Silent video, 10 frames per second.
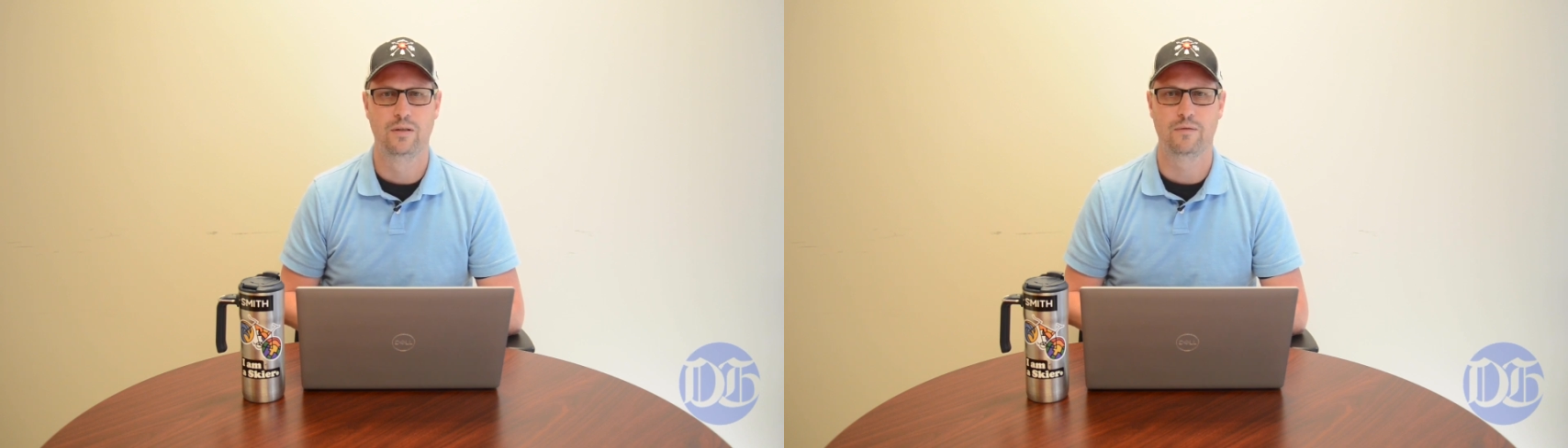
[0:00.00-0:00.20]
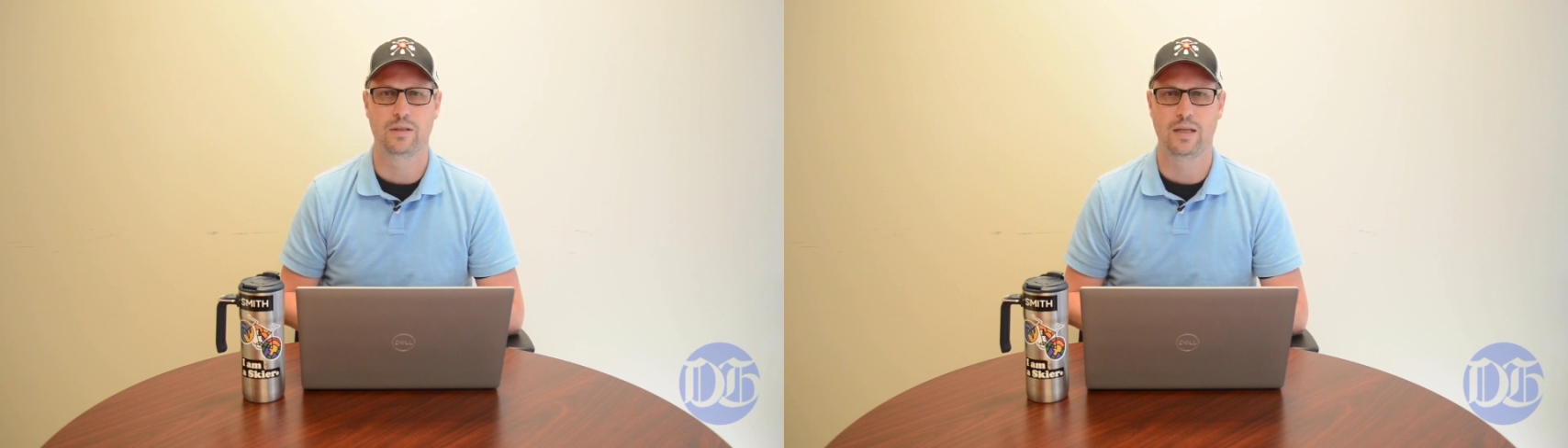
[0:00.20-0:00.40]

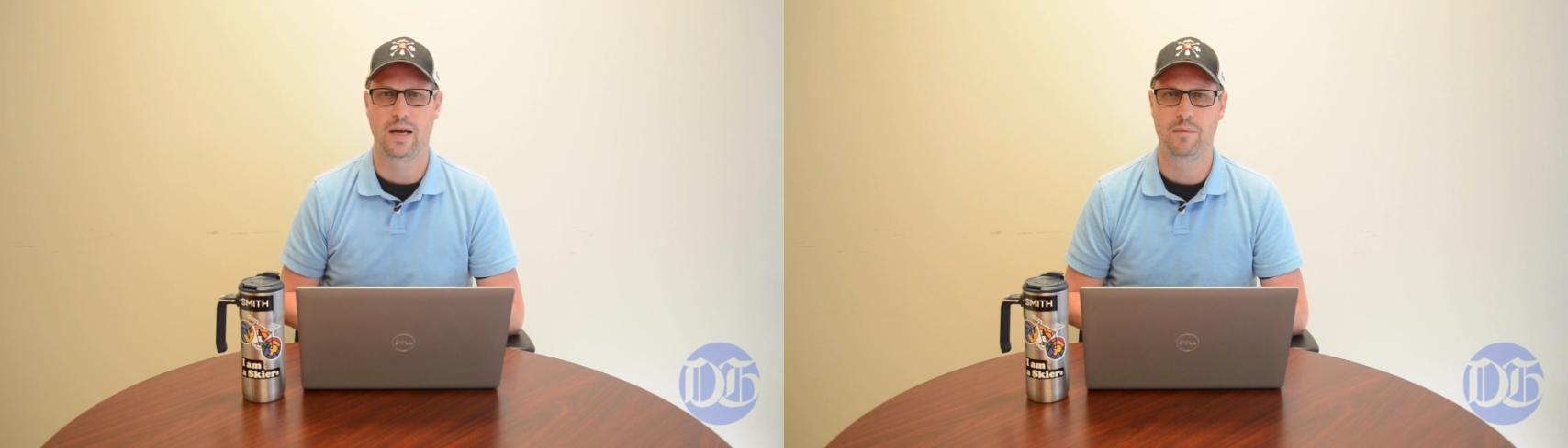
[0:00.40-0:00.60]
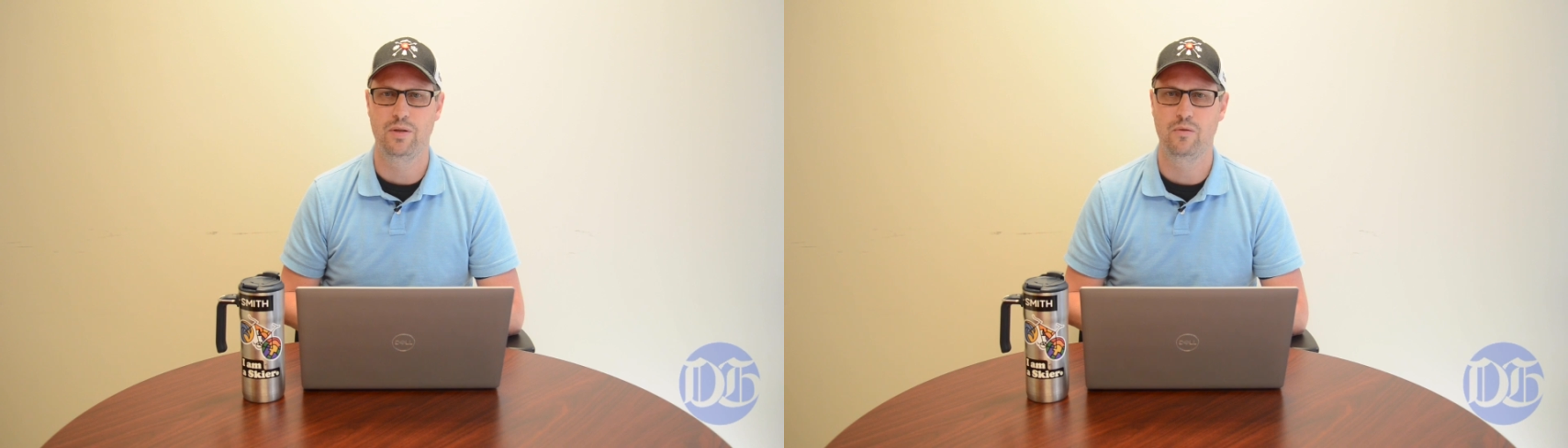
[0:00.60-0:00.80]
for
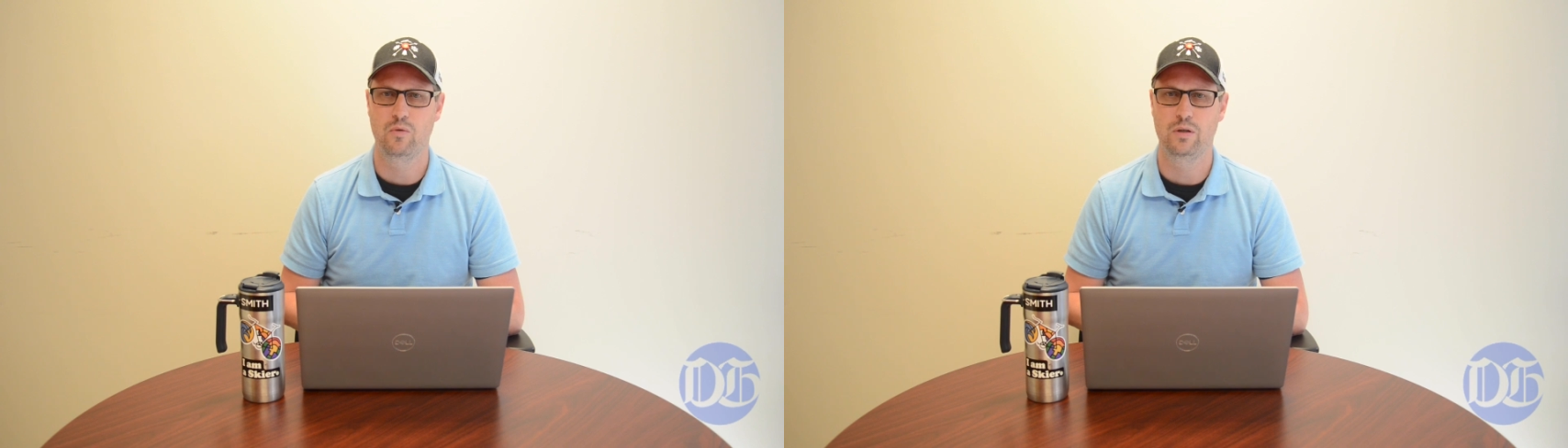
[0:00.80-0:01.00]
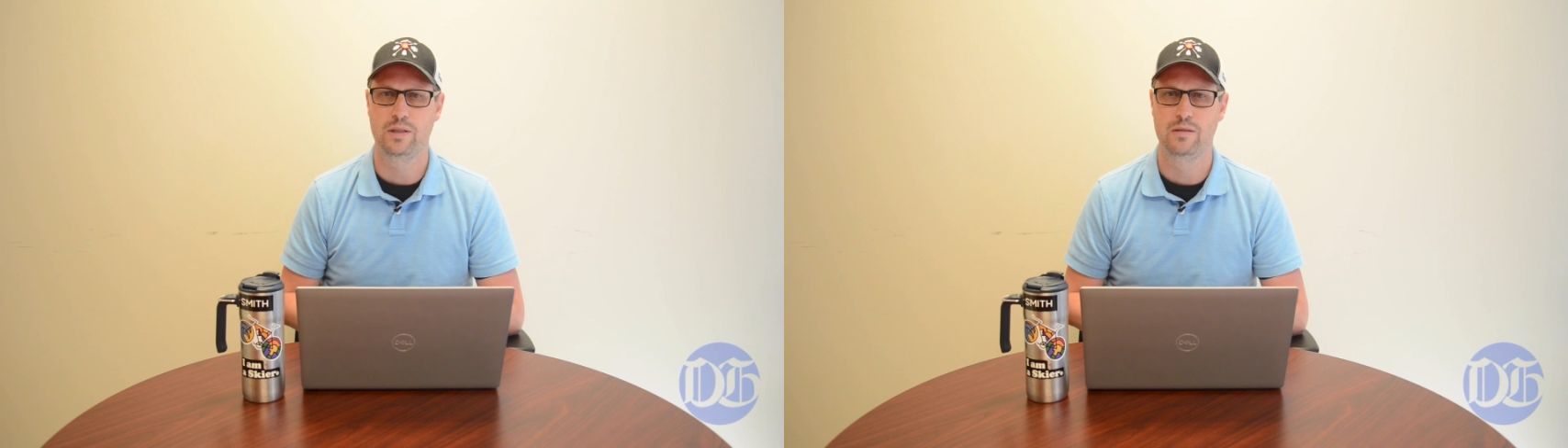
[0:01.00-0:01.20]
time in the
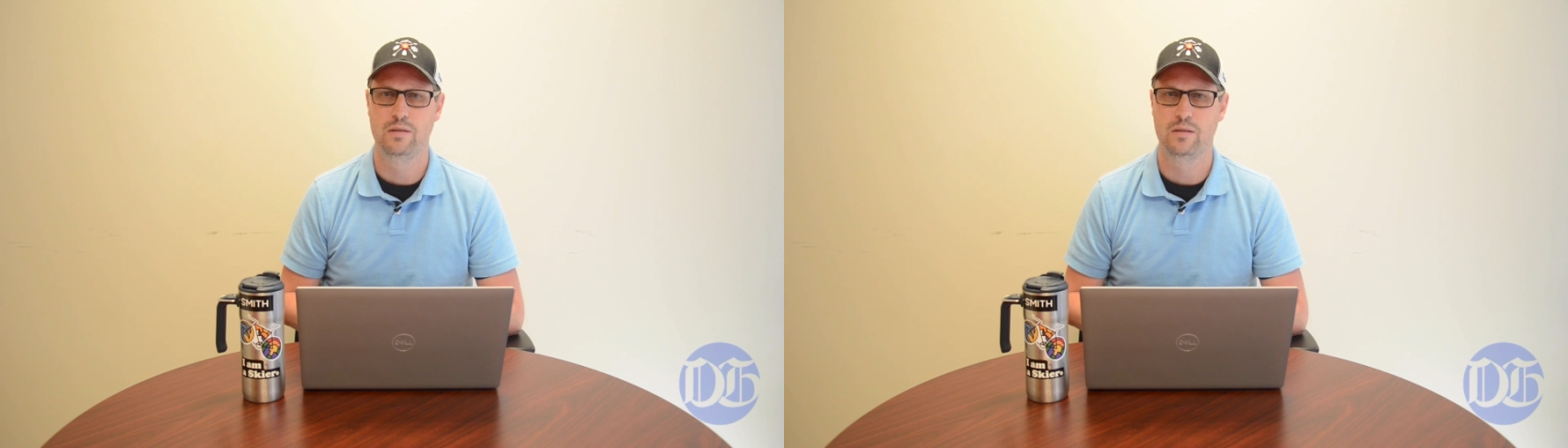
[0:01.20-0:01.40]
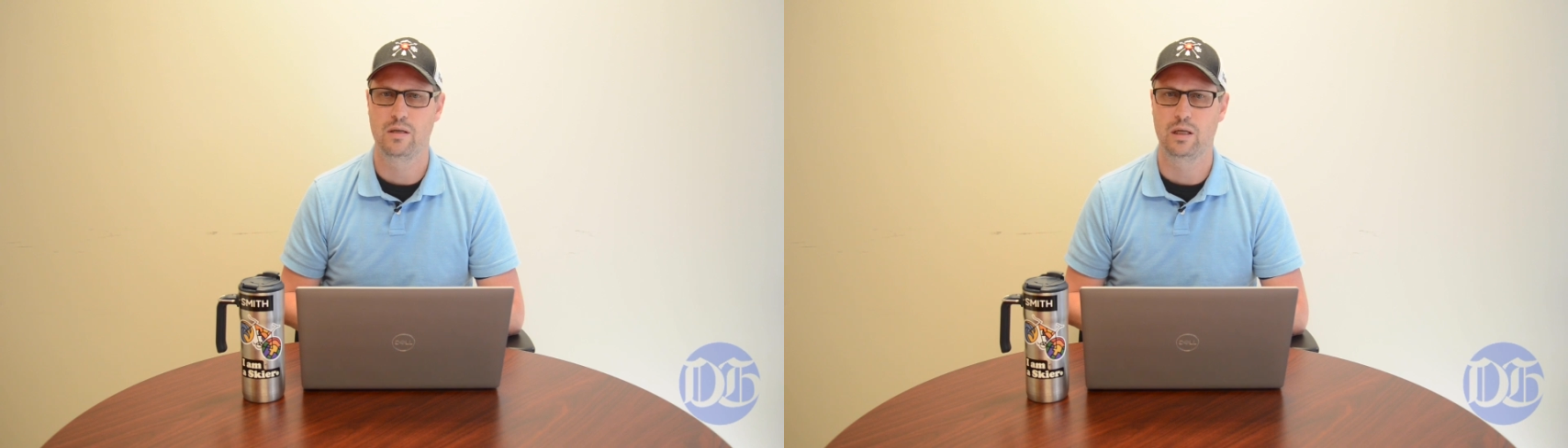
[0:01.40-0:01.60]
woods,
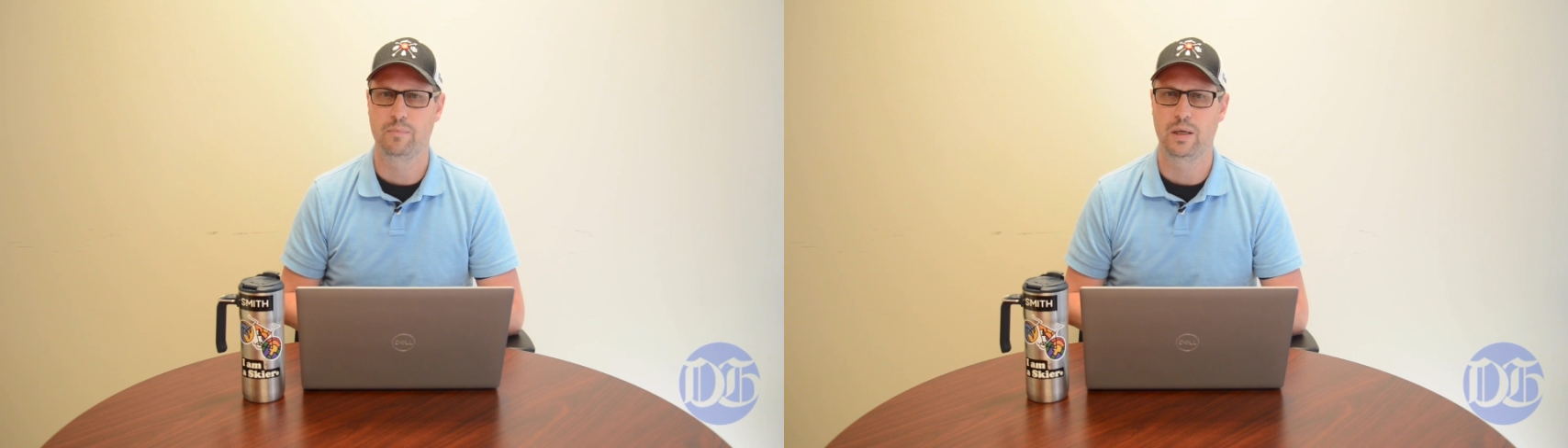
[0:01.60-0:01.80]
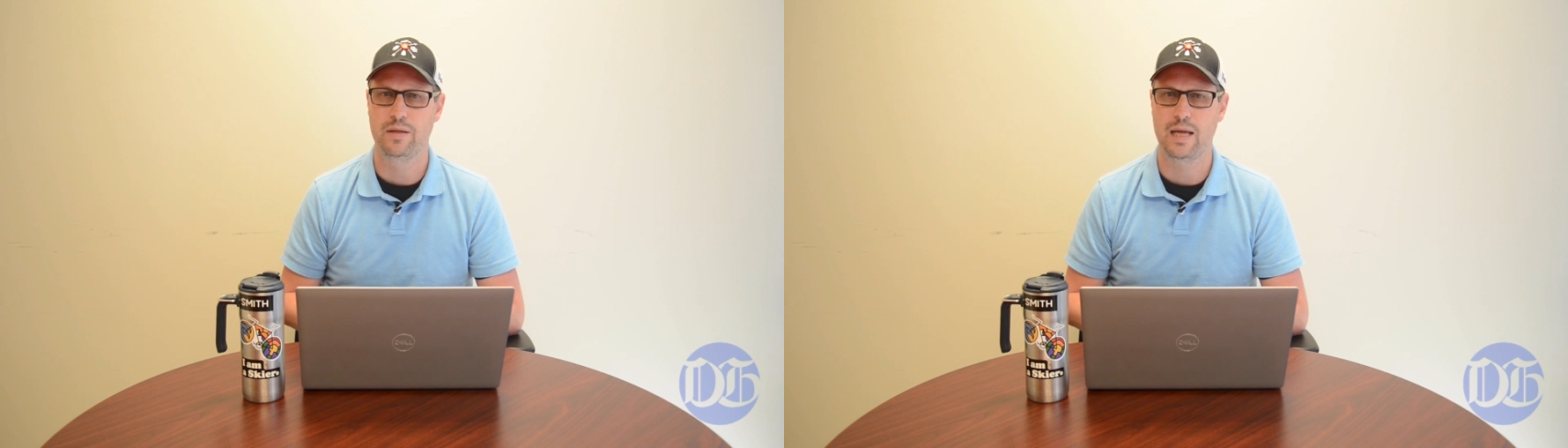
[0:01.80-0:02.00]

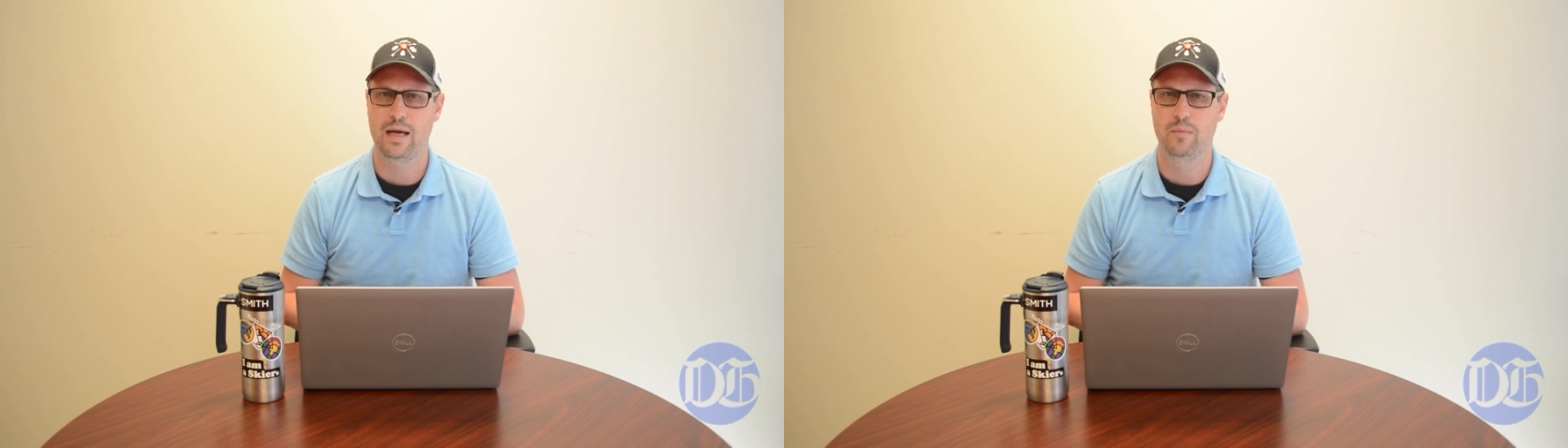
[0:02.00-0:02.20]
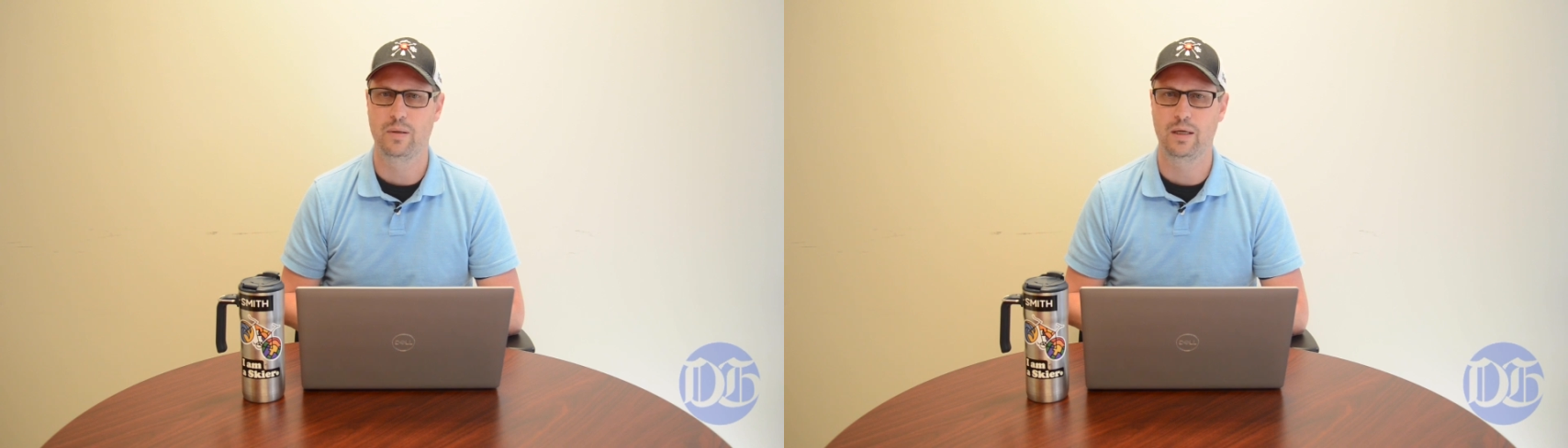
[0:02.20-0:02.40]
up on the
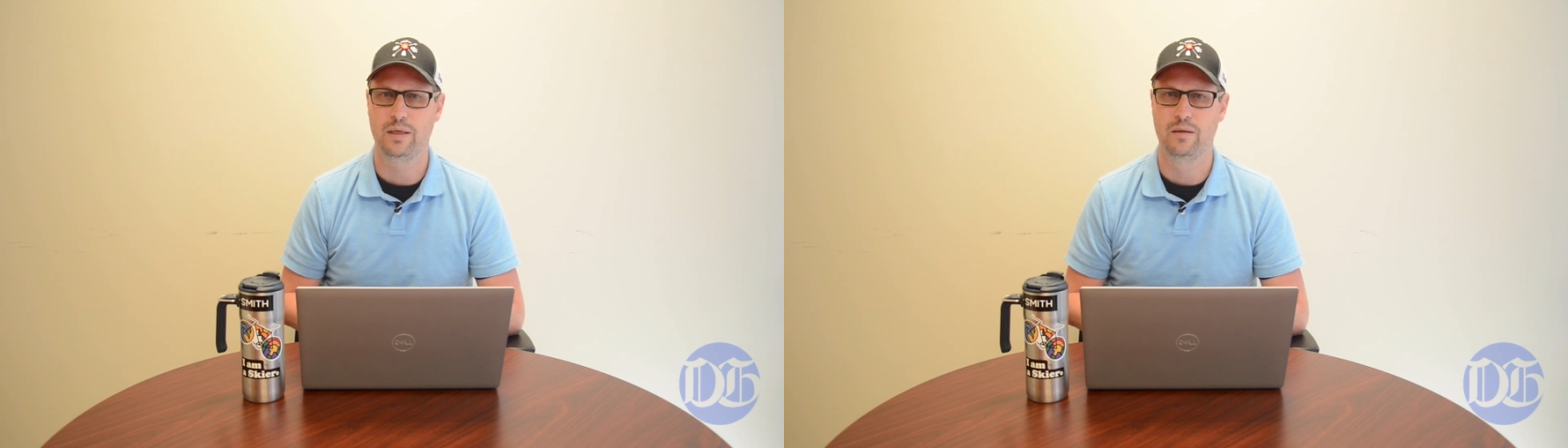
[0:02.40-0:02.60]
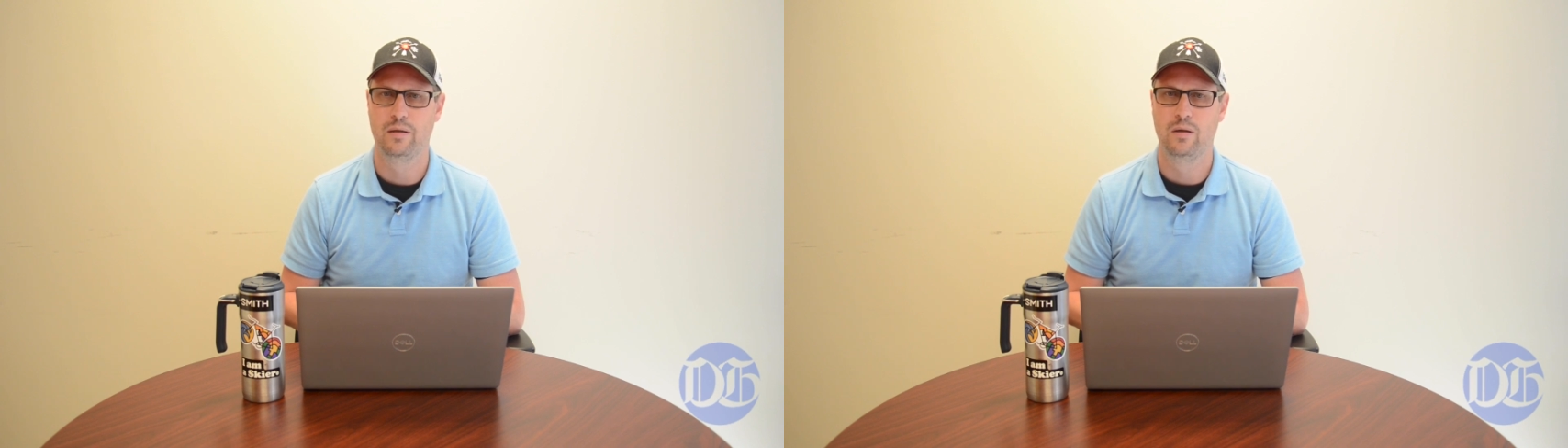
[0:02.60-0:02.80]
alpine,